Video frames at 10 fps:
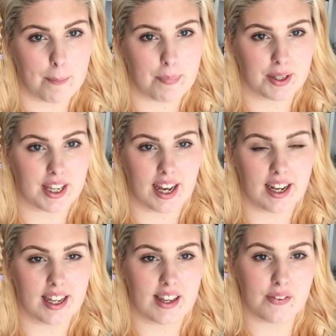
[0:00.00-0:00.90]
But yeah,
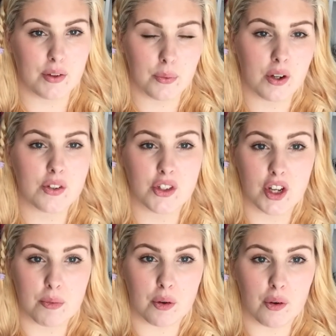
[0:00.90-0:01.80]
if you want to
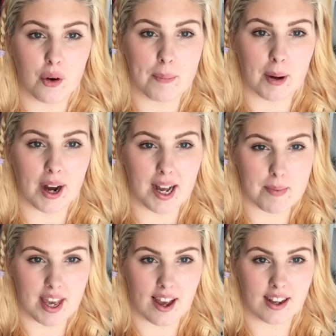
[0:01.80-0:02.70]
know more about
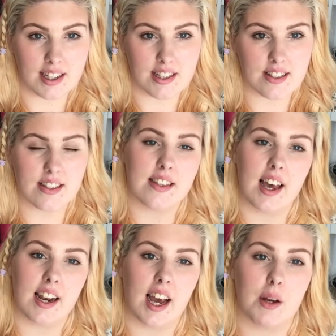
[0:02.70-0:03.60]
IBS,
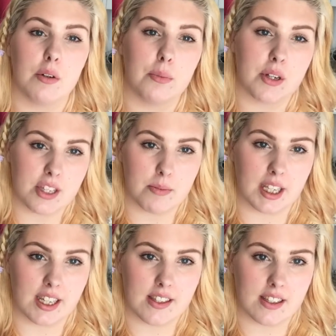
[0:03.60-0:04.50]
then I will put some
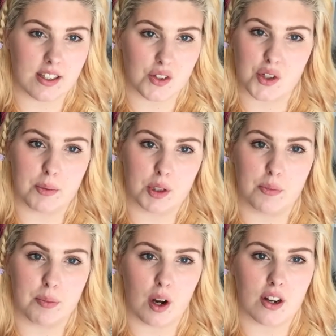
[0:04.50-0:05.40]
links in the
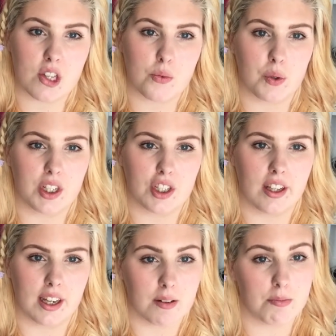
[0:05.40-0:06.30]
description box which
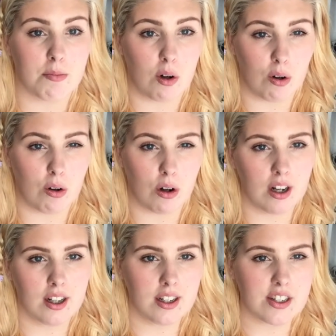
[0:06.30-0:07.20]
are more
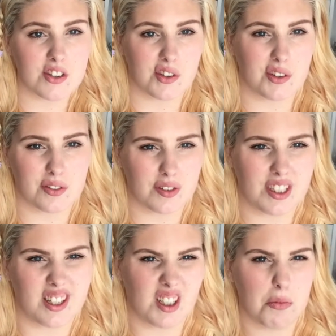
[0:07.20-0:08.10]
sort
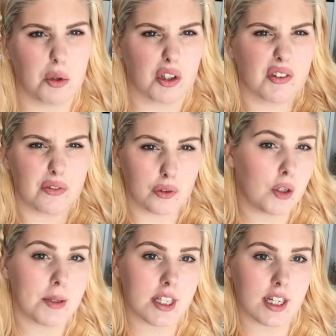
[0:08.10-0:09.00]
of, more
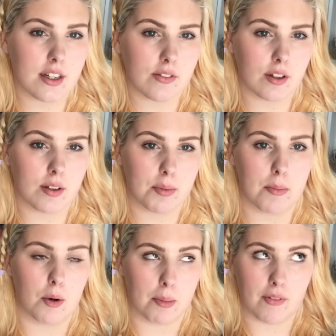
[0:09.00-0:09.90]
informative and a
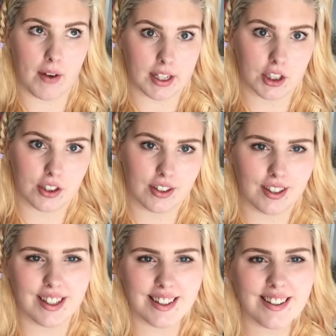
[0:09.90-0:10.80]
bit more
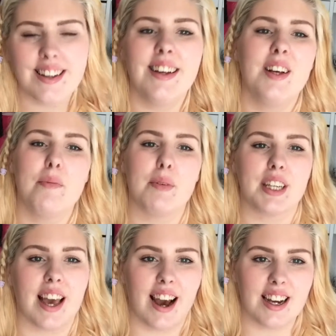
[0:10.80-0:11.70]
professional. But
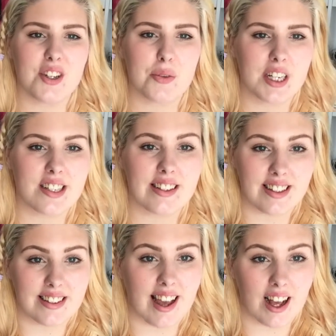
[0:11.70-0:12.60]
yeah, I just wanted
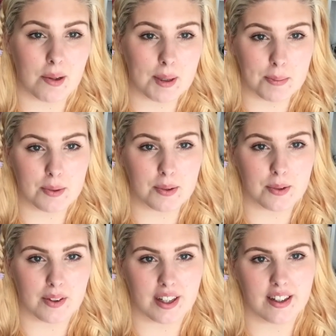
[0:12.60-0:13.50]
to tell
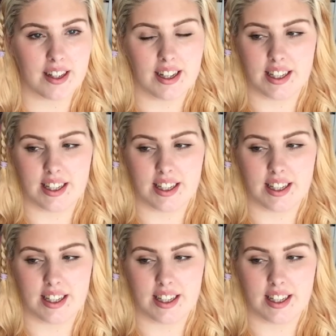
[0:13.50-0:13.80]
people that,